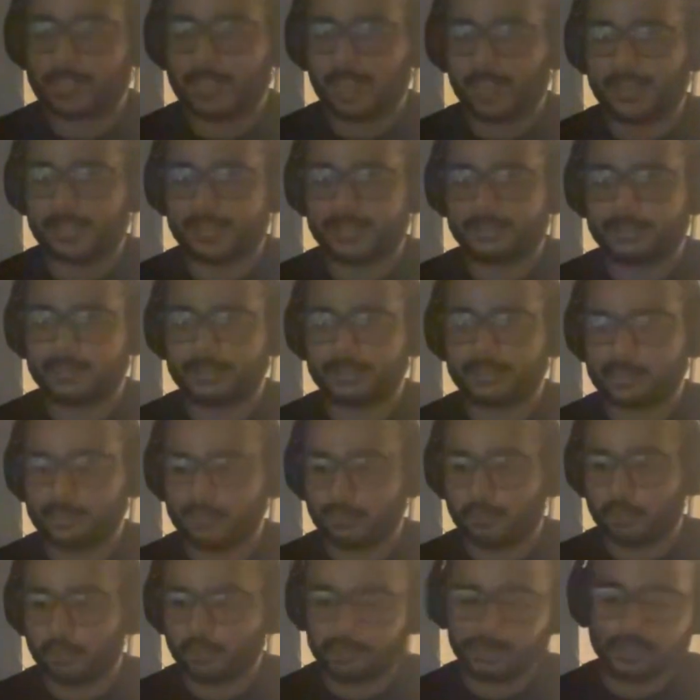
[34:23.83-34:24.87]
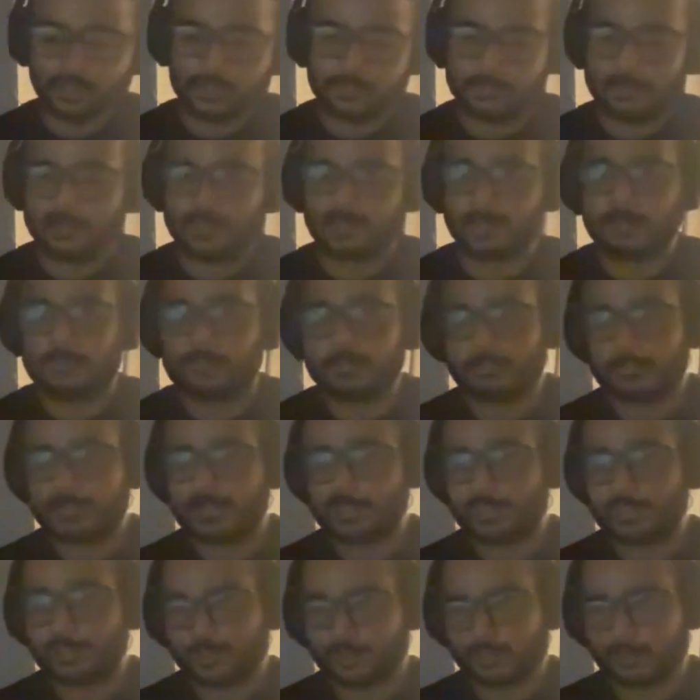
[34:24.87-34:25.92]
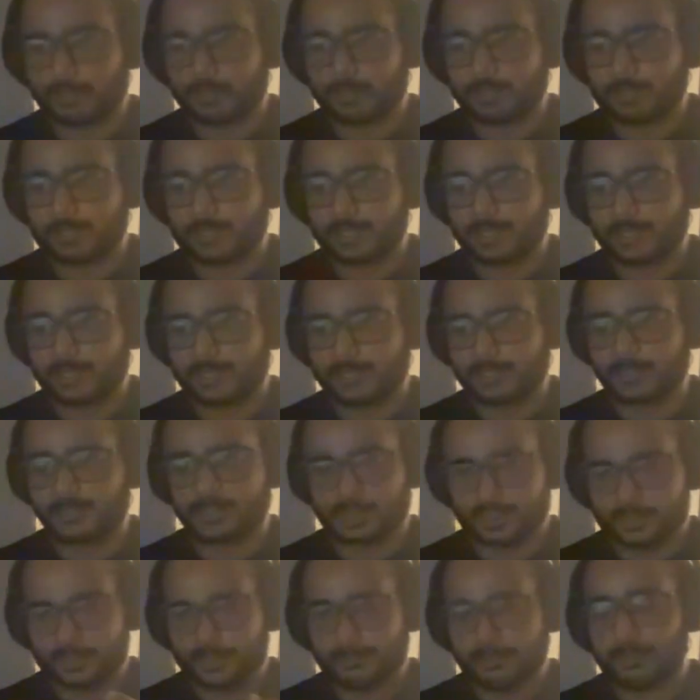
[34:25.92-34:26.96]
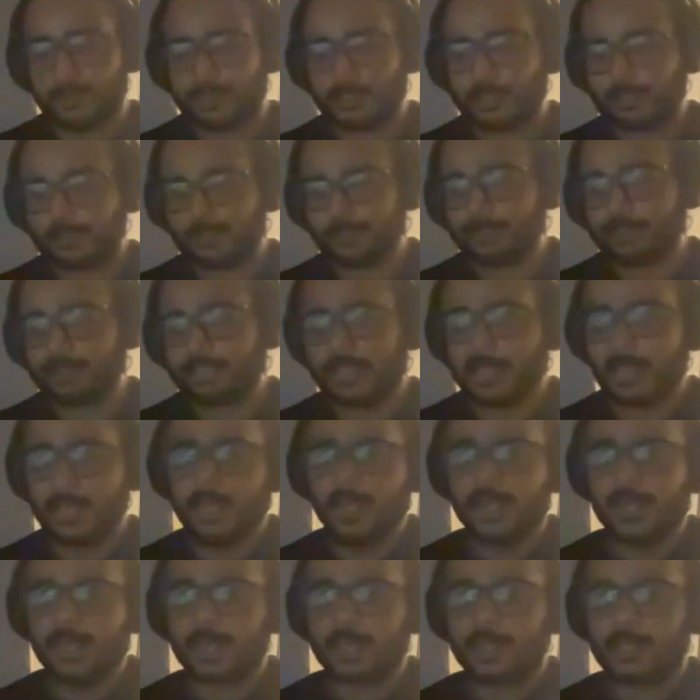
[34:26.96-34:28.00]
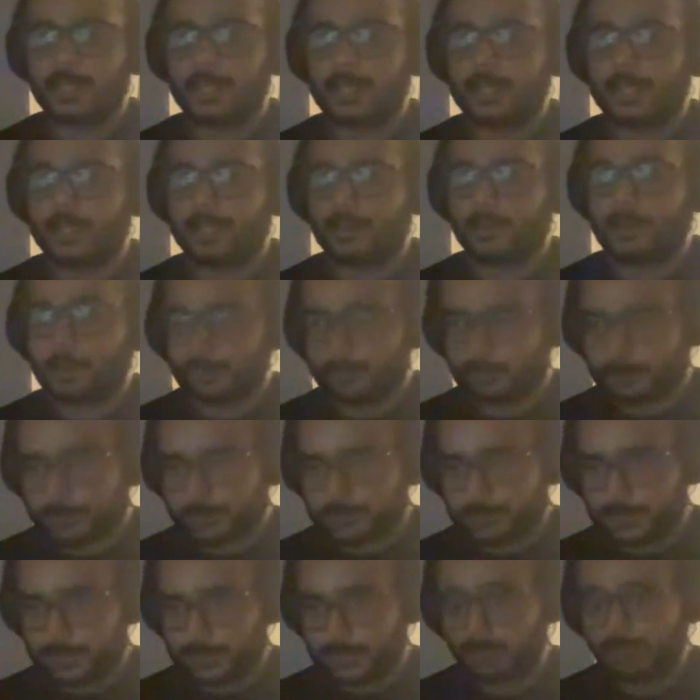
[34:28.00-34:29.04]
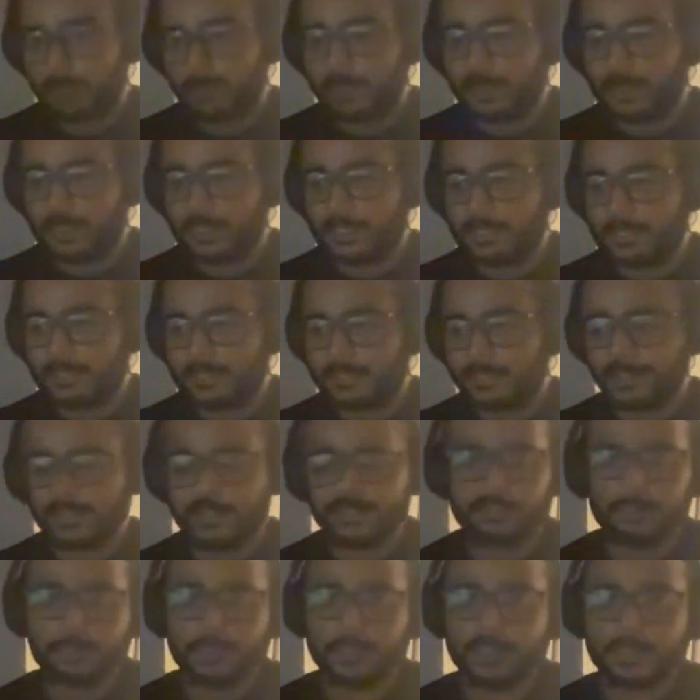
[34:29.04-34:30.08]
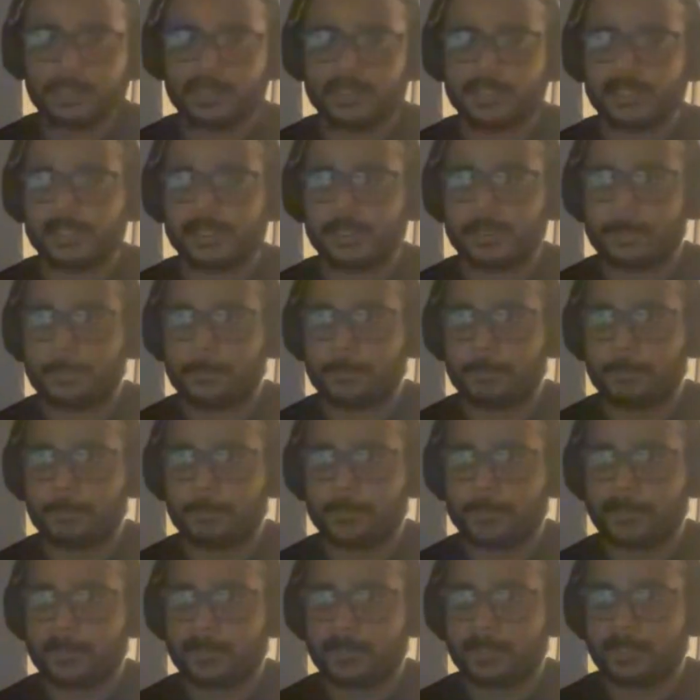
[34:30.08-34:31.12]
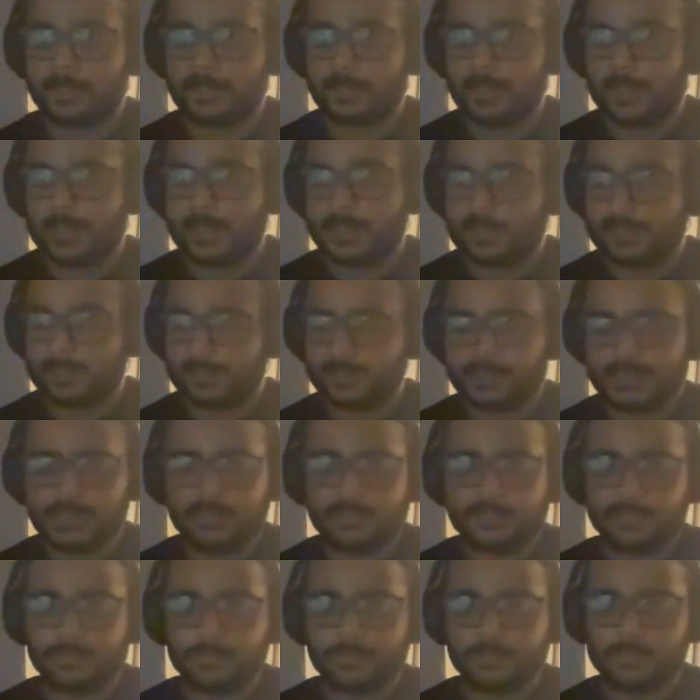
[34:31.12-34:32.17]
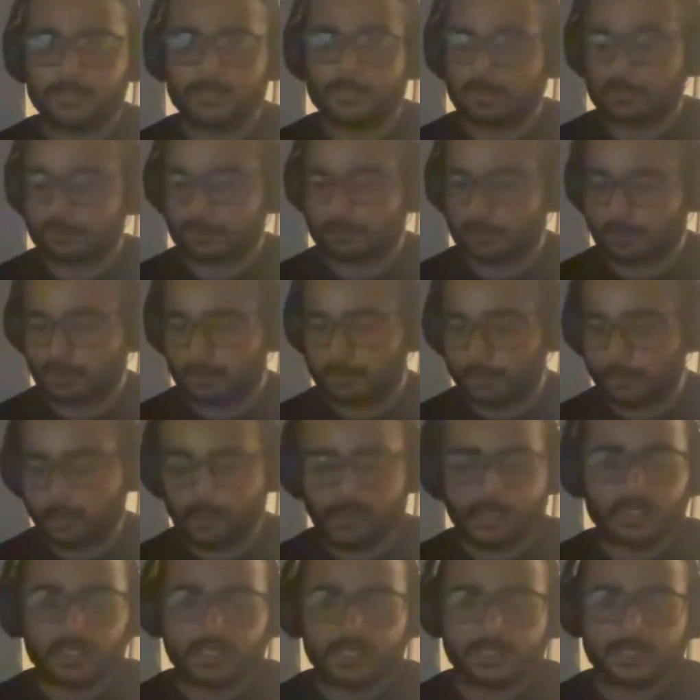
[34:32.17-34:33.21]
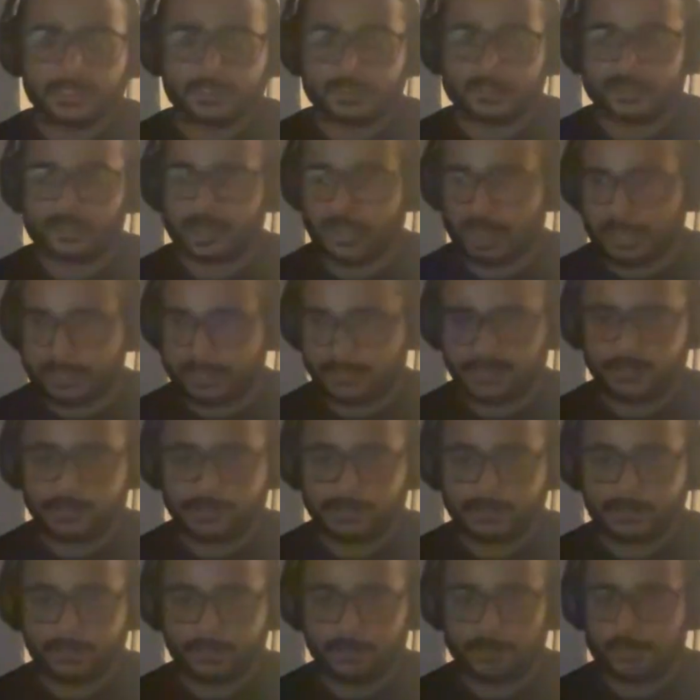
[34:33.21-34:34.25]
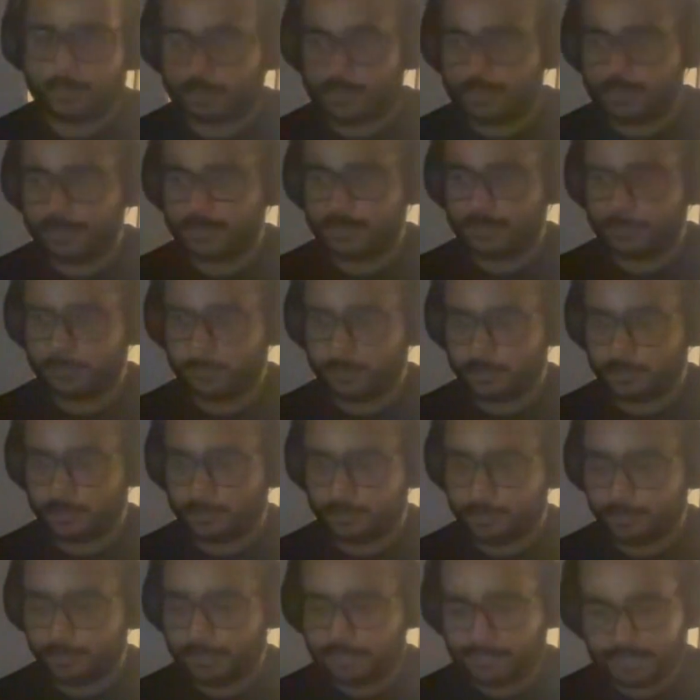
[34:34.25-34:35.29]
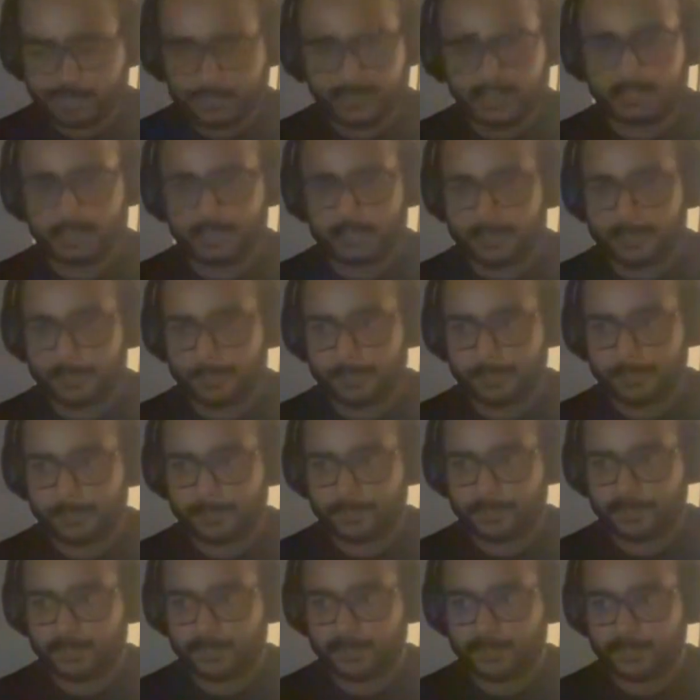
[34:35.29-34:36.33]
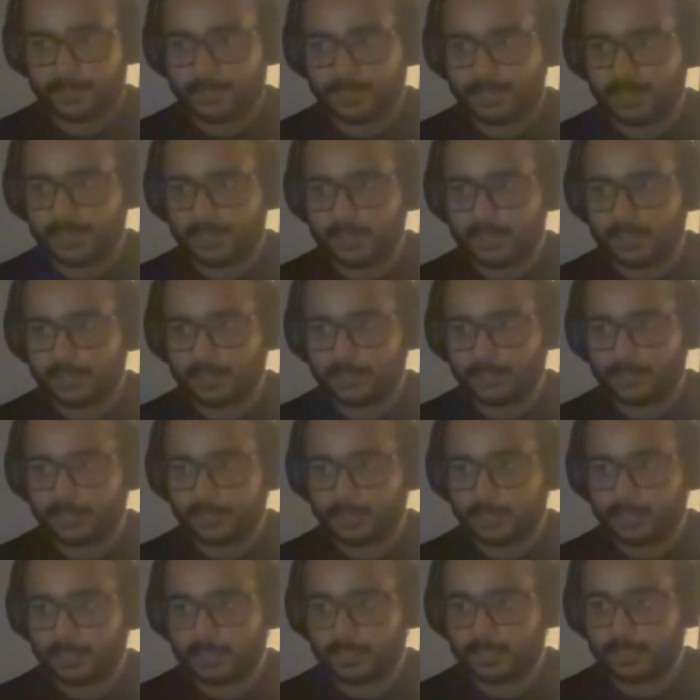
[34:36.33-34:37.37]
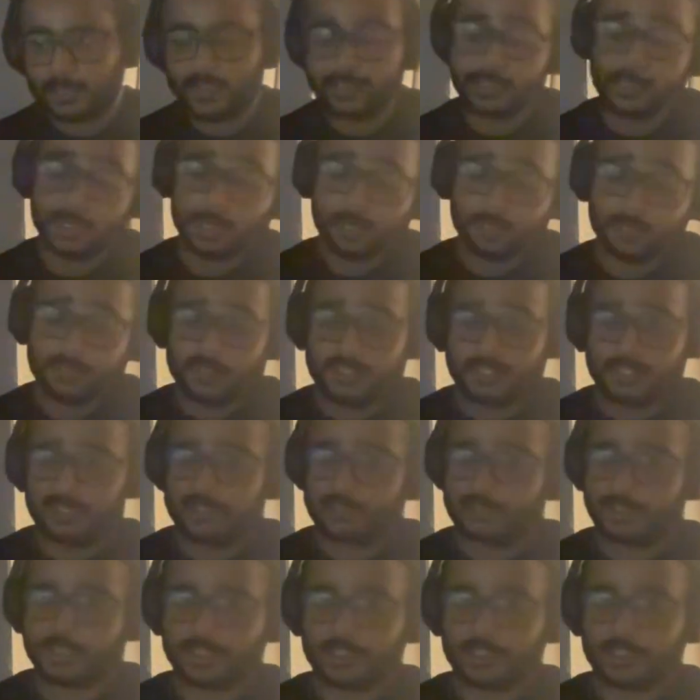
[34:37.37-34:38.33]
the asset. All other information of the asset is a part of it. And all of this combined is just metadata. And it's very simple to tokenize assets because the metadata it can't be changed